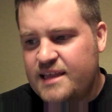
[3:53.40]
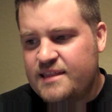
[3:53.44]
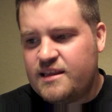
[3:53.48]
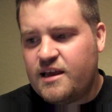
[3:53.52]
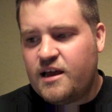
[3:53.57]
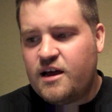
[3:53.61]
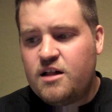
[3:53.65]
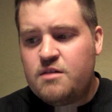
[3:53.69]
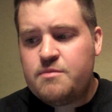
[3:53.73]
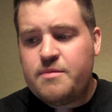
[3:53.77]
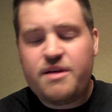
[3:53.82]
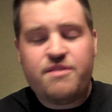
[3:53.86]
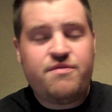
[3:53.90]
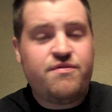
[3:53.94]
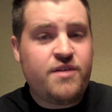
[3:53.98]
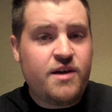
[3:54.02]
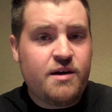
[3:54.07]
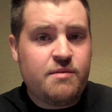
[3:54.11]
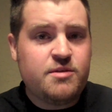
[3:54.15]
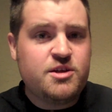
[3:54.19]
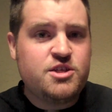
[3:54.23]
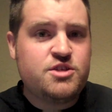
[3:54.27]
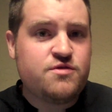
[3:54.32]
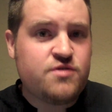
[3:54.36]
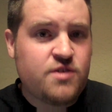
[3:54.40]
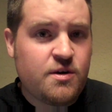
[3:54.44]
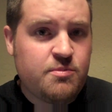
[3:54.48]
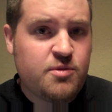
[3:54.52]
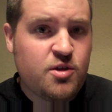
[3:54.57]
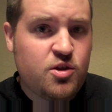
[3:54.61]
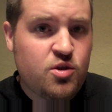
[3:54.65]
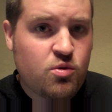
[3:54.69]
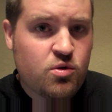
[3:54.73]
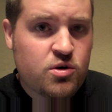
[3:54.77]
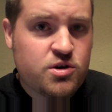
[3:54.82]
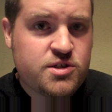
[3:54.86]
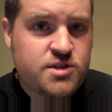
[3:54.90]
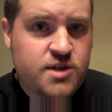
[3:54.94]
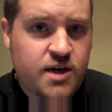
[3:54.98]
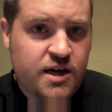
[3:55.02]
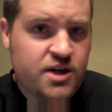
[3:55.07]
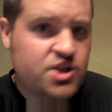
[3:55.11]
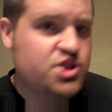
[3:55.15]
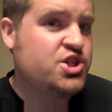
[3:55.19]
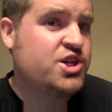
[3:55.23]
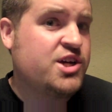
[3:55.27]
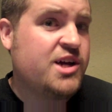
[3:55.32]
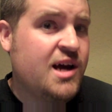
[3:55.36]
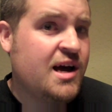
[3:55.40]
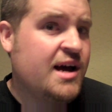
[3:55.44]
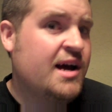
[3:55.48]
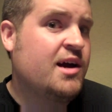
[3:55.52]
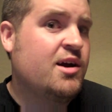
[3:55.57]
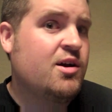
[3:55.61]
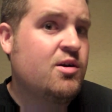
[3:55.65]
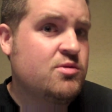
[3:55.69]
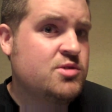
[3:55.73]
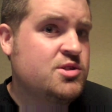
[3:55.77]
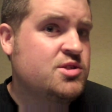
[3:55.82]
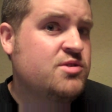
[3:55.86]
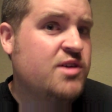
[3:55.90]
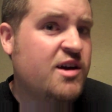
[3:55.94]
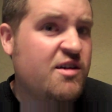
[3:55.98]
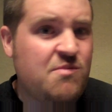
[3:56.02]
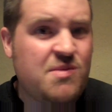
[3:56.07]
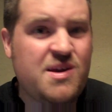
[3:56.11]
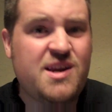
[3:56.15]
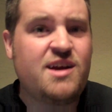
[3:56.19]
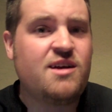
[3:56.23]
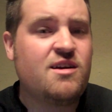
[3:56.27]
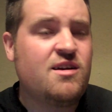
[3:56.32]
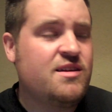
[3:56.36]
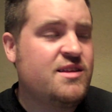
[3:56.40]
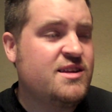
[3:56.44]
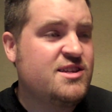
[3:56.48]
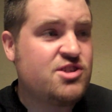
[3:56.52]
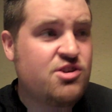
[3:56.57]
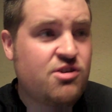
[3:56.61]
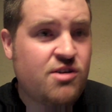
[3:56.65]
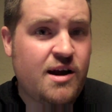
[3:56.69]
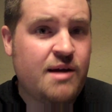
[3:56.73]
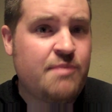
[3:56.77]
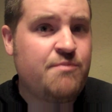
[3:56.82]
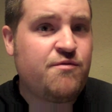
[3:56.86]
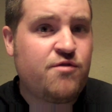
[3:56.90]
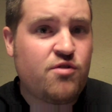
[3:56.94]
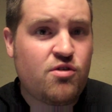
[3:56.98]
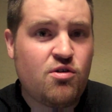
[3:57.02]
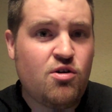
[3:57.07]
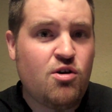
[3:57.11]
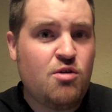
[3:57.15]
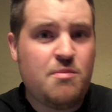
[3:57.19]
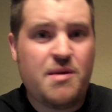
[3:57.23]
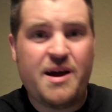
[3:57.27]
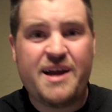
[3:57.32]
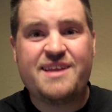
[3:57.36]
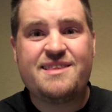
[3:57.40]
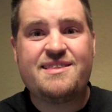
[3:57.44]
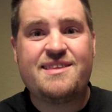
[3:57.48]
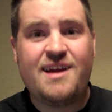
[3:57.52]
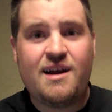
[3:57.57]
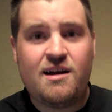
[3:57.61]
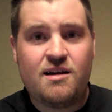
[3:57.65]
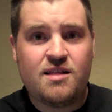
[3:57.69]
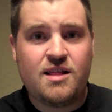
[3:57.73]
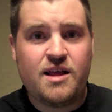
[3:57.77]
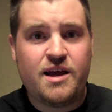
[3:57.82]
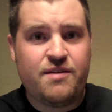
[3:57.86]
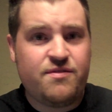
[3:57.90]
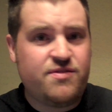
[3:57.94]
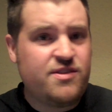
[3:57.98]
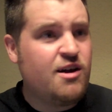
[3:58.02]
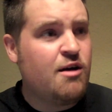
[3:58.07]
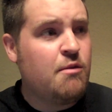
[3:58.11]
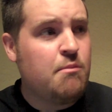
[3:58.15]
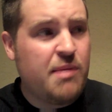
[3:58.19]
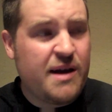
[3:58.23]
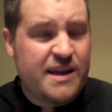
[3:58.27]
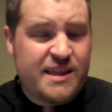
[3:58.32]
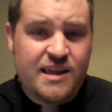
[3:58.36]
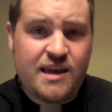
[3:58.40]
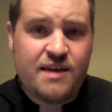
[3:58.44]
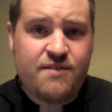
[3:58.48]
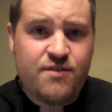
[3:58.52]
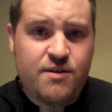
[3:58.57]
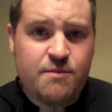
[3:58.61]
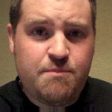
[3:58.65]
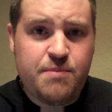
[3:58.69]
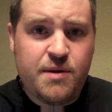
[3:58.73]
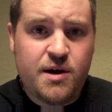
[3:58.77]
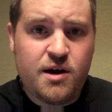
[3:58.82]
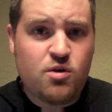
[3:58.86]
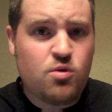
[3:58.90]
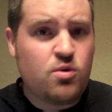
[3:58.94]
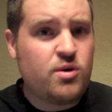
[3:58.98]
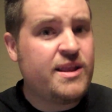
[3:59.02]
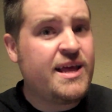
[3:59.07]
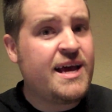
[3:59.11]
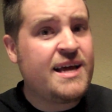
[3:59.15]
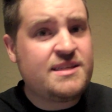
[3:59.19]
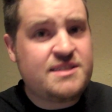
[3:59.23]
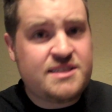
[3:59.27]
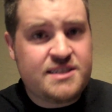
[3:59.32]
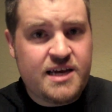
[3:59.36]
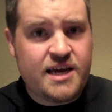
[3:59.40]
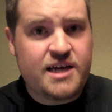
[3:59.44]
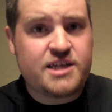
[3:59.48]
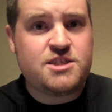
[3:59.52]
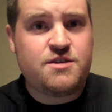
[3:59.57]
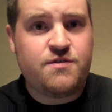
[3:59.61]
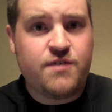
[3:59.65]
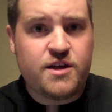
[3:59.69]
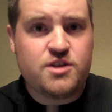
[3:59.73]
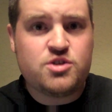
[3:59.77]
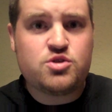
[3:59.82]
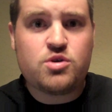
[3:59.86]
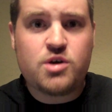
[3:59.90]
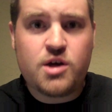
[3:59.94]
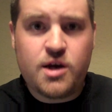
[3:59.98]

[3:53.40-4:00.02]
Now all my family's from the north side of Chicago, so I've been hearing this crap for all my entire life. Down by Navy Pier, we're not Sox fans, we're